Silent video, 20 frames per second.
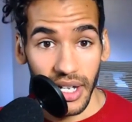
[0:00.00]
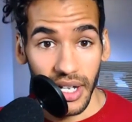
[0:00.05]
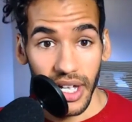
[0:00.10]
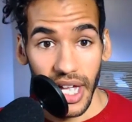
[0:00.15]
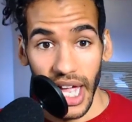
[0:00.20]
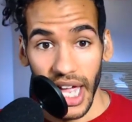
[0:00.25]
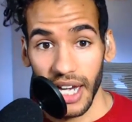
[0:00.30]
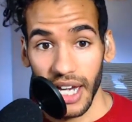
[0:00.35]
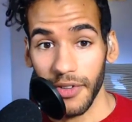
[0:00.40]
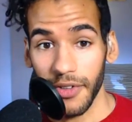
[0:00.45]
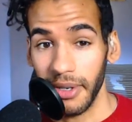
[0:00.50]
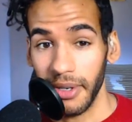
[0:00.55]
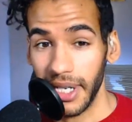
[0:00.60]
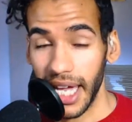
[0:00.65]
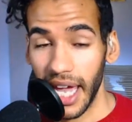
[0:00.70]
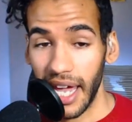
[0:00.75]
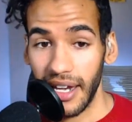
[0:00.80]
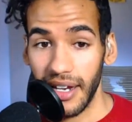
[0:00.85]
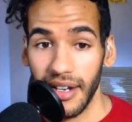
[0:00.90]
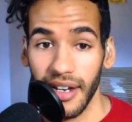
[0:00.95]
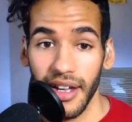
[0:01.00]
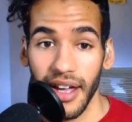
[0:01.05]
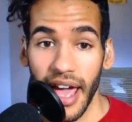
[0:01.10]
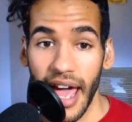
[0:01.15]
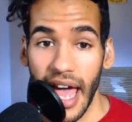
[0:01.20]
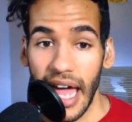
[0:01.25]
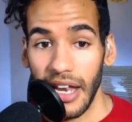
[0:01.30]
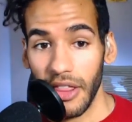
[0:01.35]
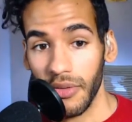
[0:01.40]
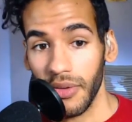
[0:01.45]
And if you're in Canada,
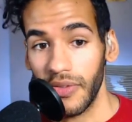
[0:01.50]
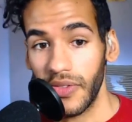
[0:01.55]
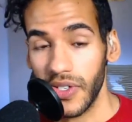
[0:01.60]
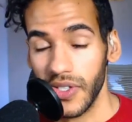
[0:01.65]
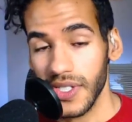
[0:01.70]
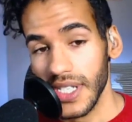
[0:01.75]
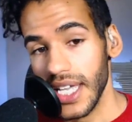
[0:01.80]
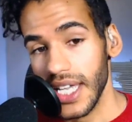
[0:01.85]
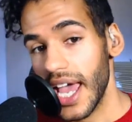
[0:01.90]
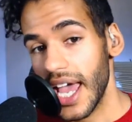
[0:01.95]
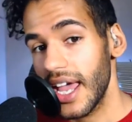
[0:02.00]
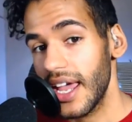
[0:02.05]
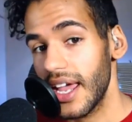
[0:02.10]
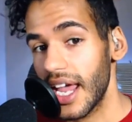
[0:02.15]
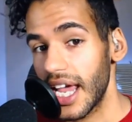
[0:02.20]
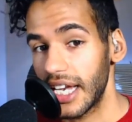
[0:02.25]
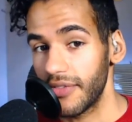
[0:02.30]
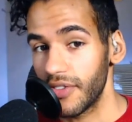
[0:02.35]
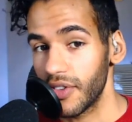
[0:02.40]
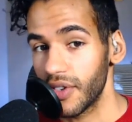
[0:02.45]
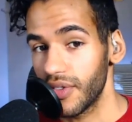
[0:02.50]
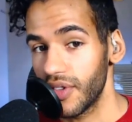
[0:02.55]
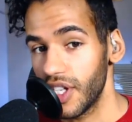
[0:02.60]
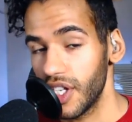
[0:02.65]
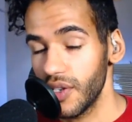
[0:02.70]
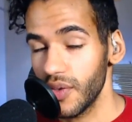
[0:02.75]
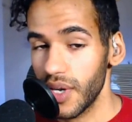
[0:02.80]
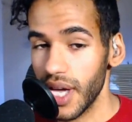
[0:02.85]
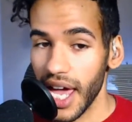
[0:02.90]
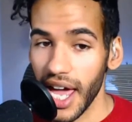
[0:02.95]
at ThrifterCA, and if you're in
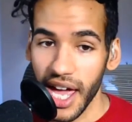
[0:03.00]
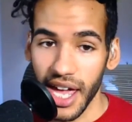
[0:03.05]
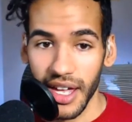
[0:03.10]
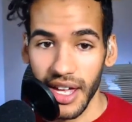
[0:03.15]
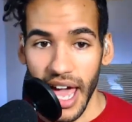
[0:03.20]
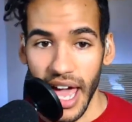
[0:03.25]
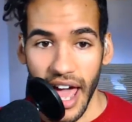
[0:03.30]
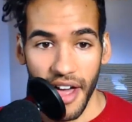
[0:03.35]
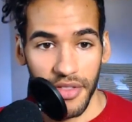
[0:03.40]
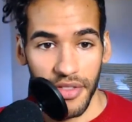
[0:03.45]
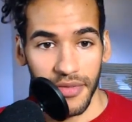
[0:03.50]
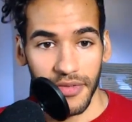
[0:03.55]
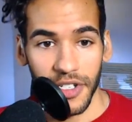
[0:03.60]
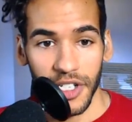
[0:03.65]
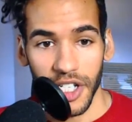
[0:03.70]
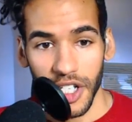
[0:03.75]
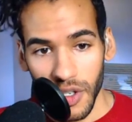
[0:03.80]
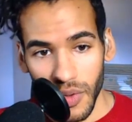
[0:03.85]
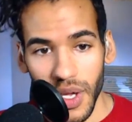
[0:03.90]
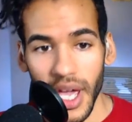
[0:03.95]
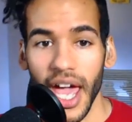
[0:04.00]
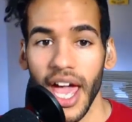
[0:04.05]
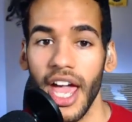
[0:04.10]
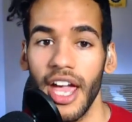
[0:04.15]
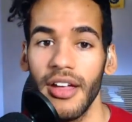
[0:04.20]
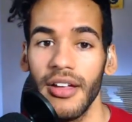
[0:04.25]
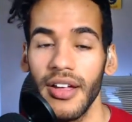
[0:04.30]
the UK, at ThrifterUK,